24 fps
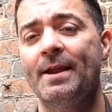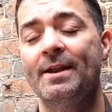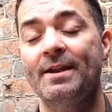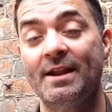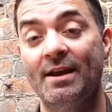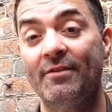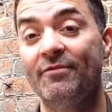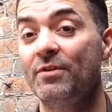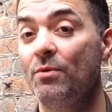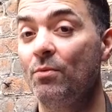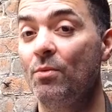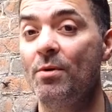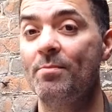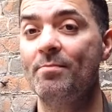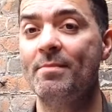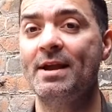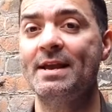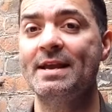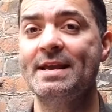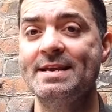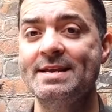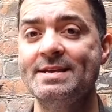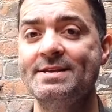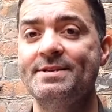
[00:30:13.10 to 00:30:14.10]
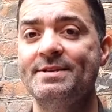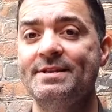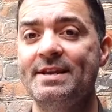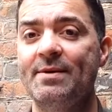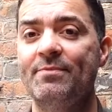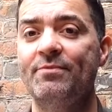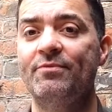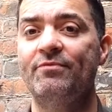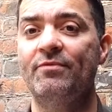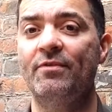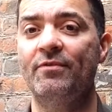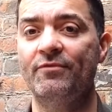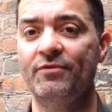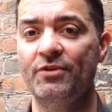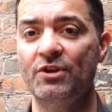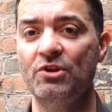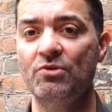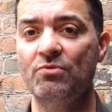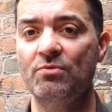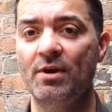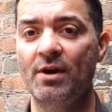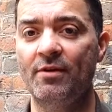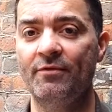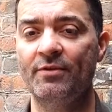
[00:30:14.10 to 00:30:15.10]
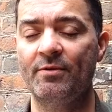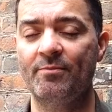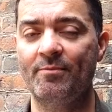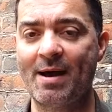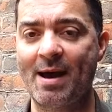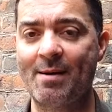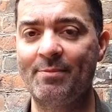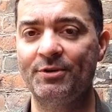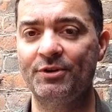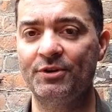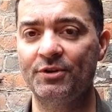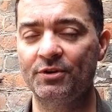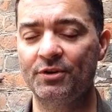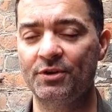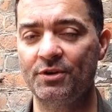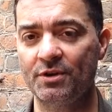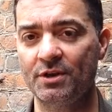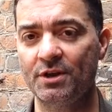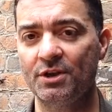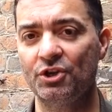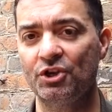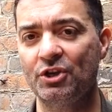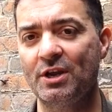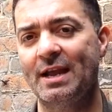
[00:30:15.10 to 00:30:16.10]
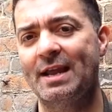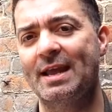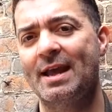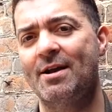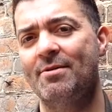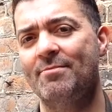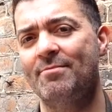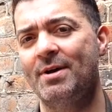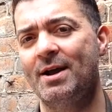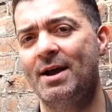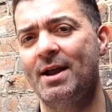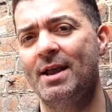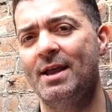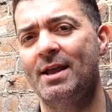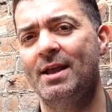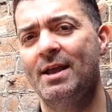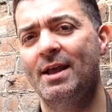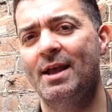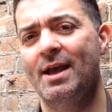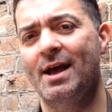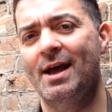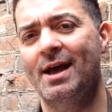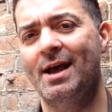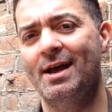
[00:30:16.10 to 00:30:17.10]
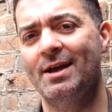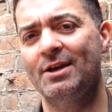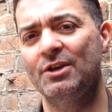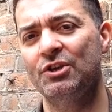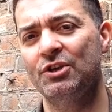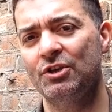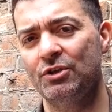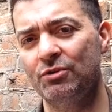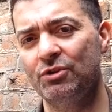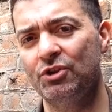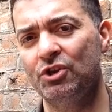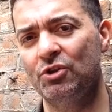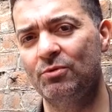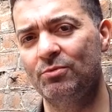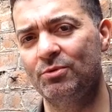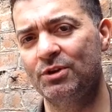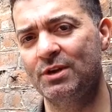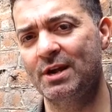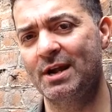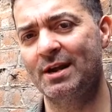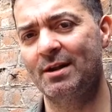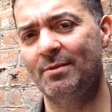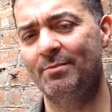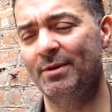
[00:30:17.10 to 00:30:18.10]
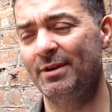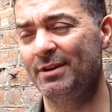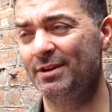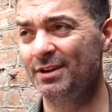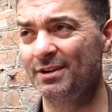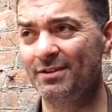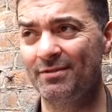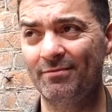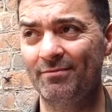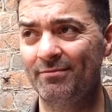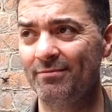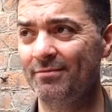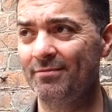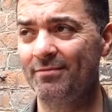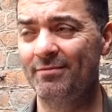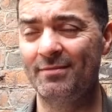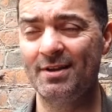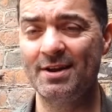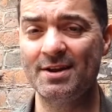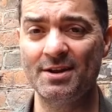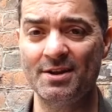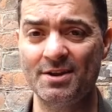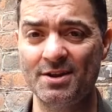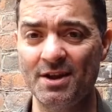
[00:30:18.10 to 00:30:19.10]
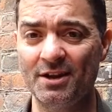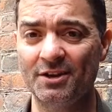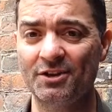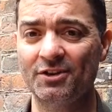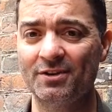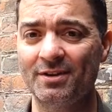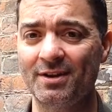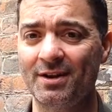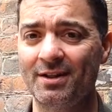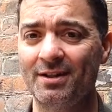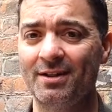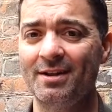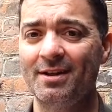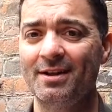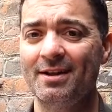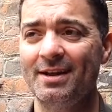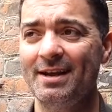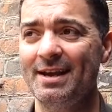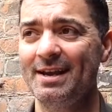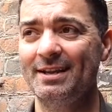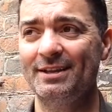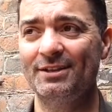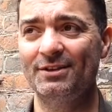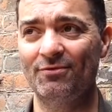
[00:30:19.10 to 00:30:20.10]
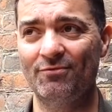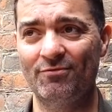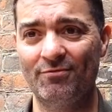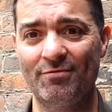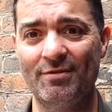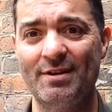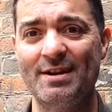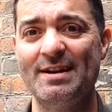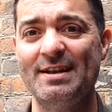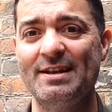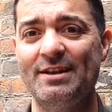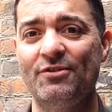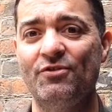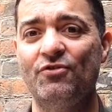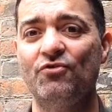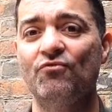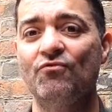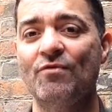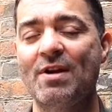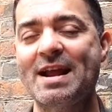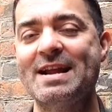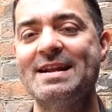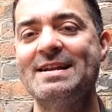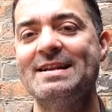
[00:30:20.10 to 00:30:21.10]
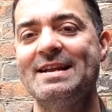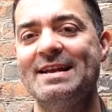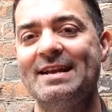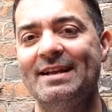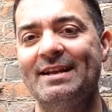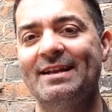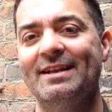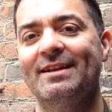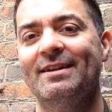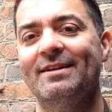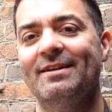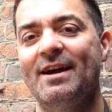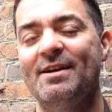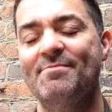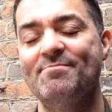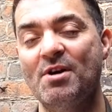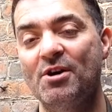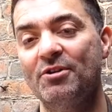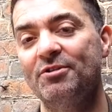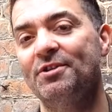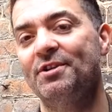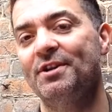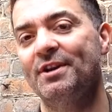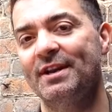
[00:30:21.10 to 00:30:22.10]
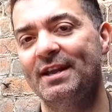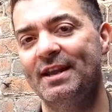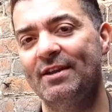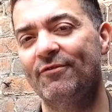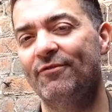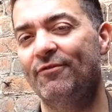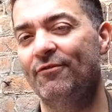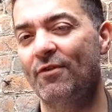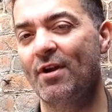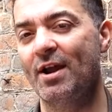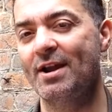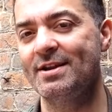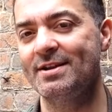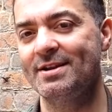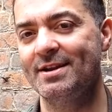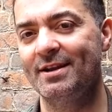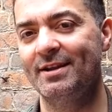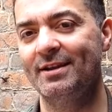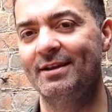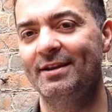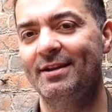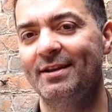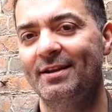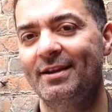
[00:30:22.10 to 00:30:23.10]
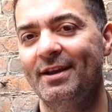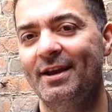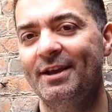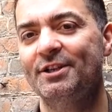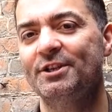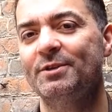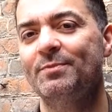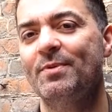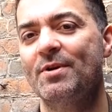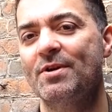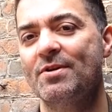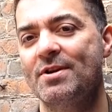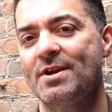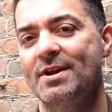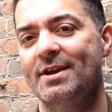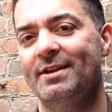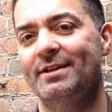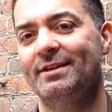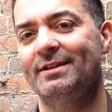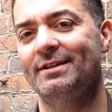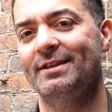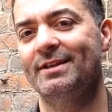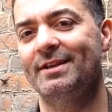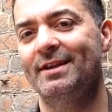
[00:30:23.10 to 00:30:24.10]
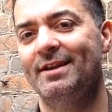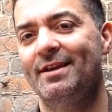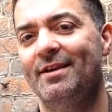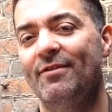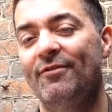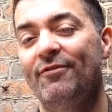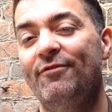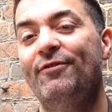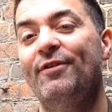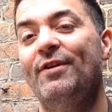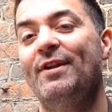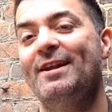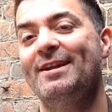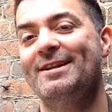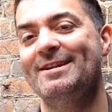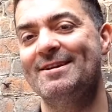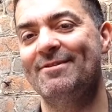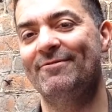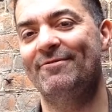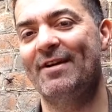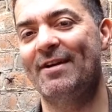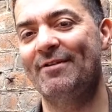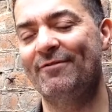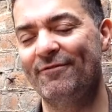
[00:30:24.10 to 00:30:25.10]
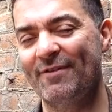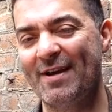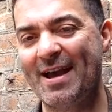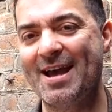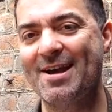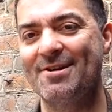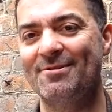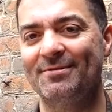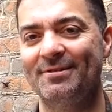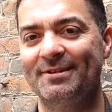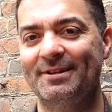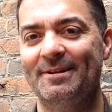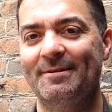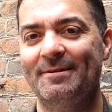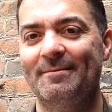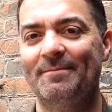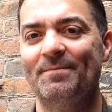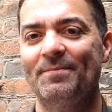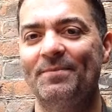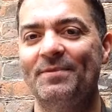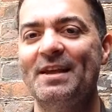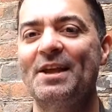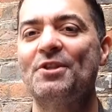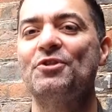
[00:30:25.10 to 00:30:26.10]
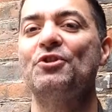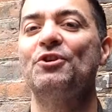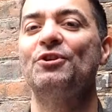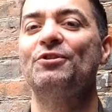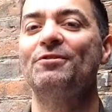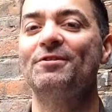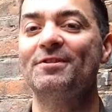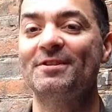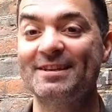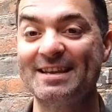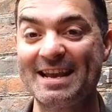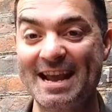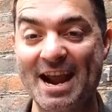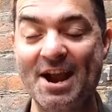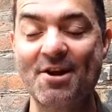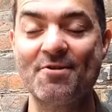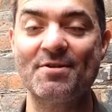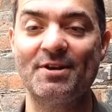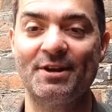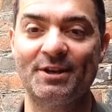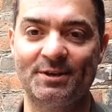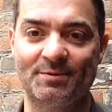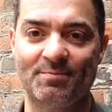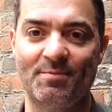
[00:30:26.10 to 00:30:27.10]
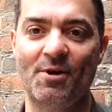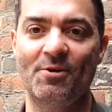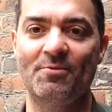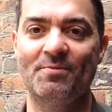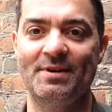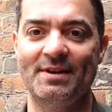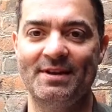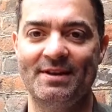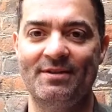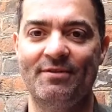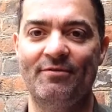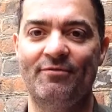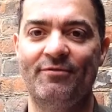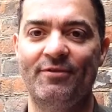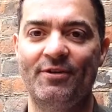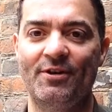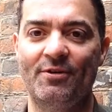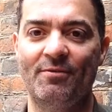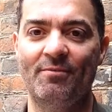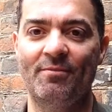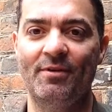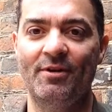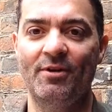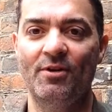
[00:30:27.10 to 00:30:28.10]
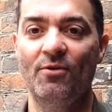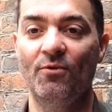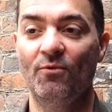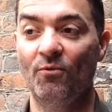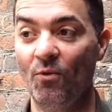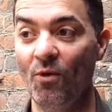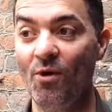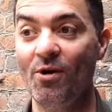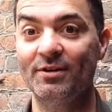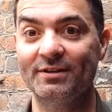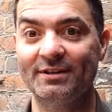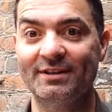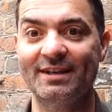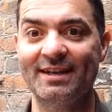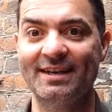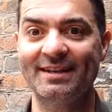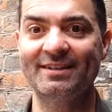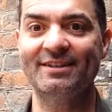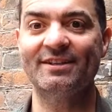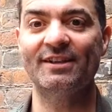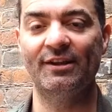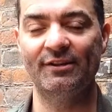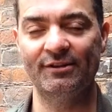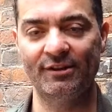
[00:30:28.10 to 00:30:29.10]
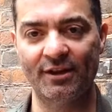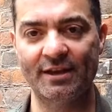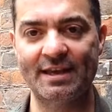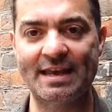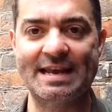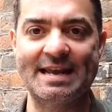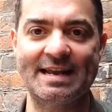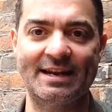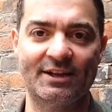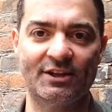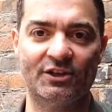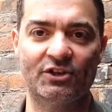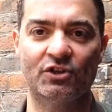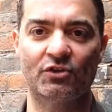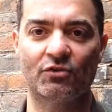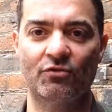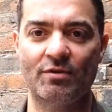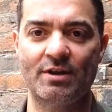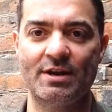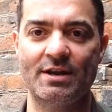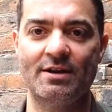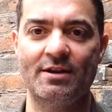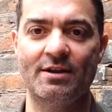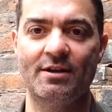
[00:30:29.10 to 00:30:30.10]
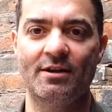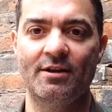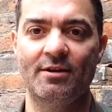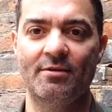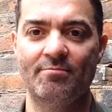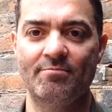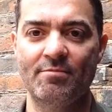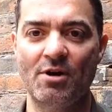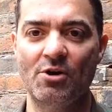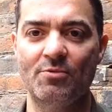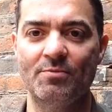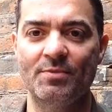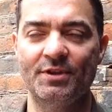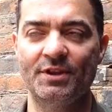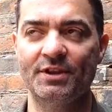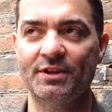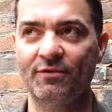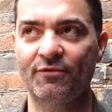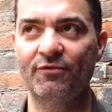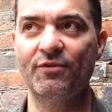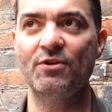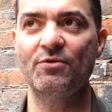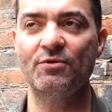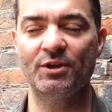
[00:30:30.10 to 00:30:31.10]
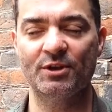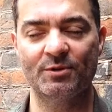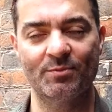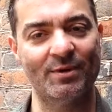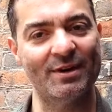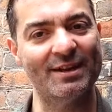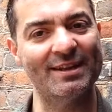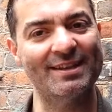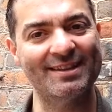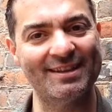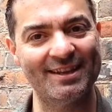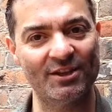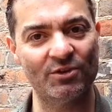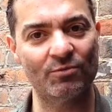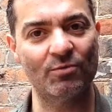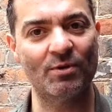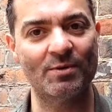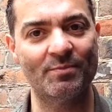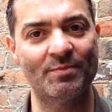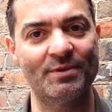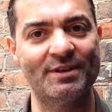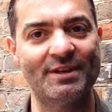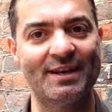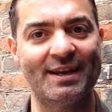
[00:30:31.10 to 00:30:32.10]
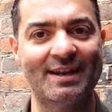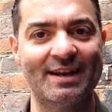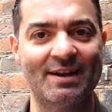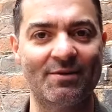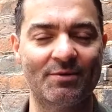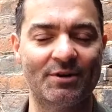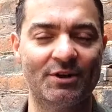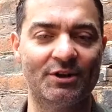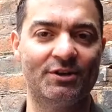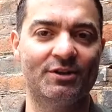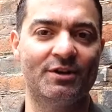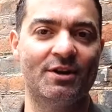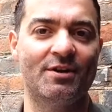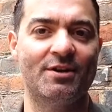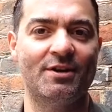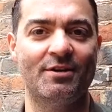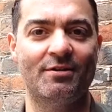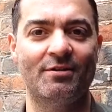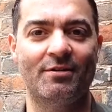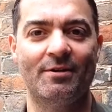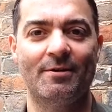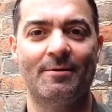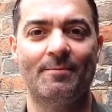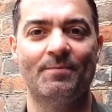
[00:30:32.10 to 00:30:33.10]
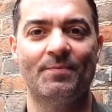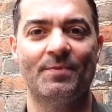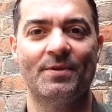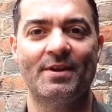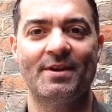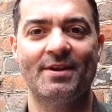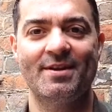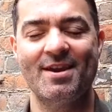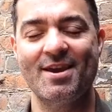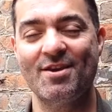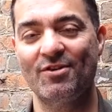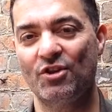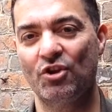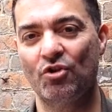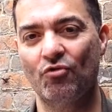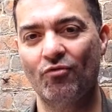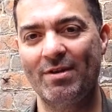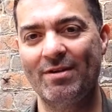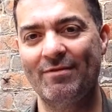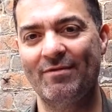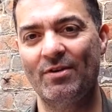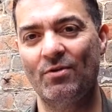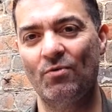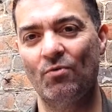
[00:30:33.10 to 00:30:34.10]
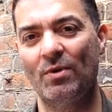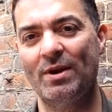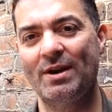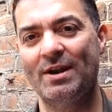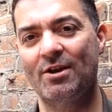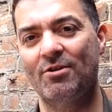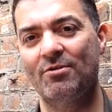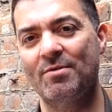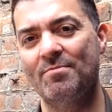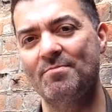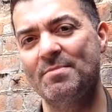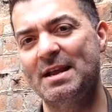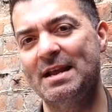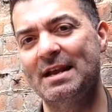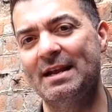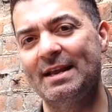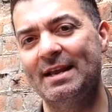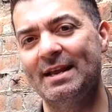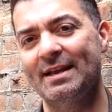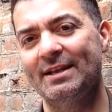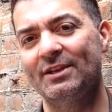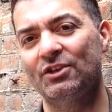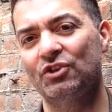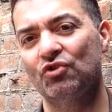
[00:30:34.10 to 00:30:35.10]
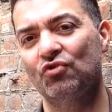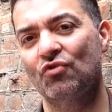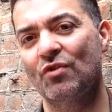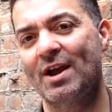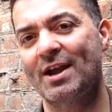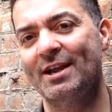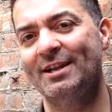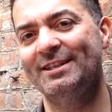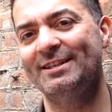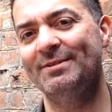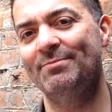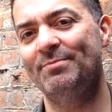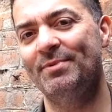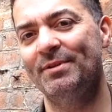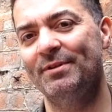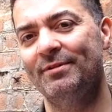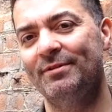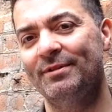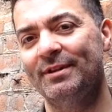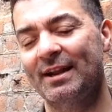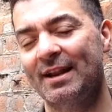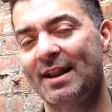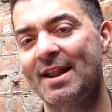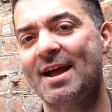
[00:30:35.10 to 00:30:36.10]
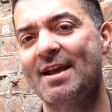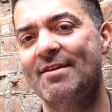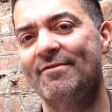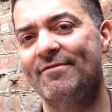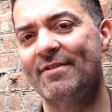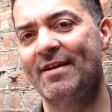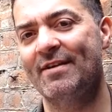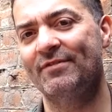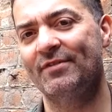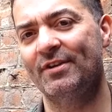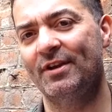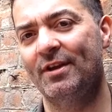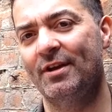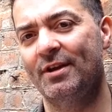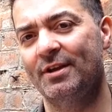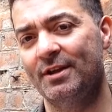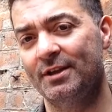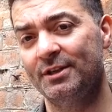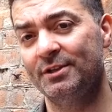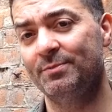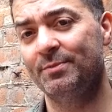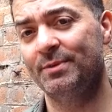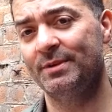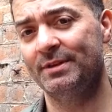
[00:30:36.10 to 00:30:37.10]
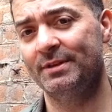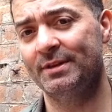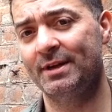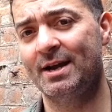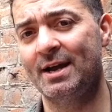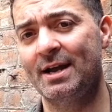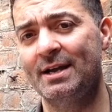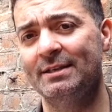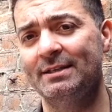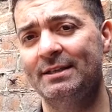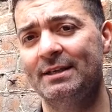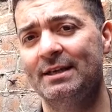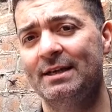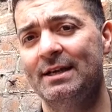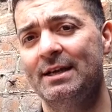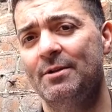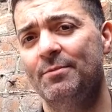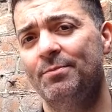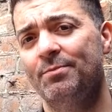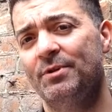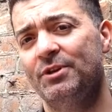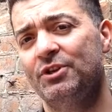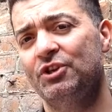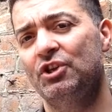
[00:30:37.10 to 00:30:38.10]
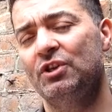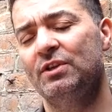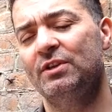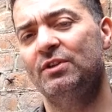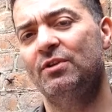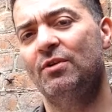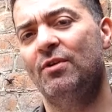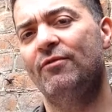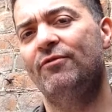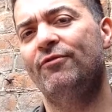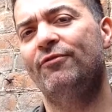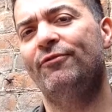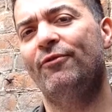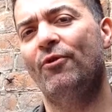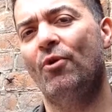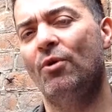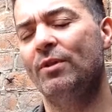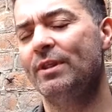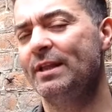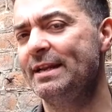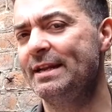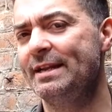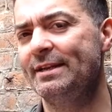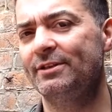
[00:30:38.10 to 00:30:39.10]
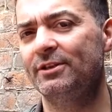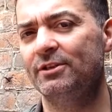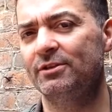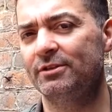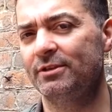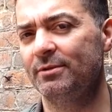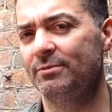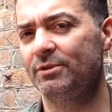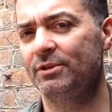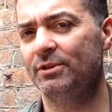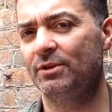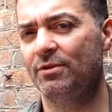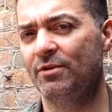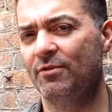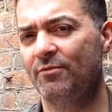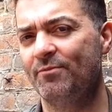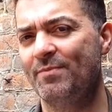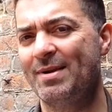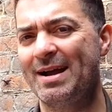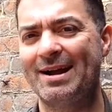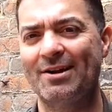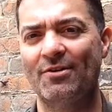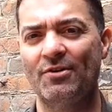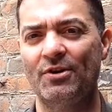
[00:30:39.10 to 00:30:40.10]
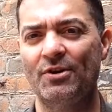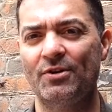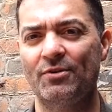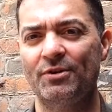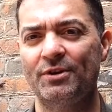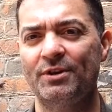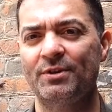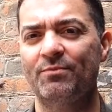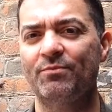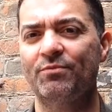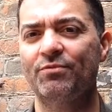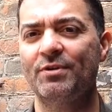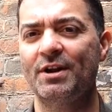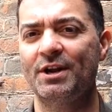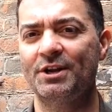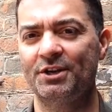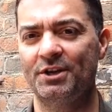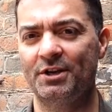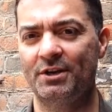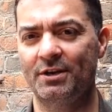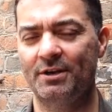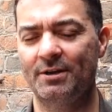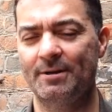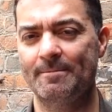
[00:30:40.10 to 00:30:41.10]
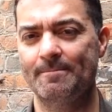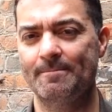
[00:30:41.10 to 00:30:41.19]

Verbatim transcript: Now, if you want my in depth review of The Babadook, you can check out my uh, YouTube channel, but just in a nutshell, it is a really draining, emotionally and frightening experience. And funnily enough, I found that the scariest moment in the film was it's looking at a screen moment. There's a few there's, but it's this one in particular I want to show you. Here, the grieving widow Amelia is trying to build a life after her husband dies, but she's sort of fallen into some sort of paranoid depression.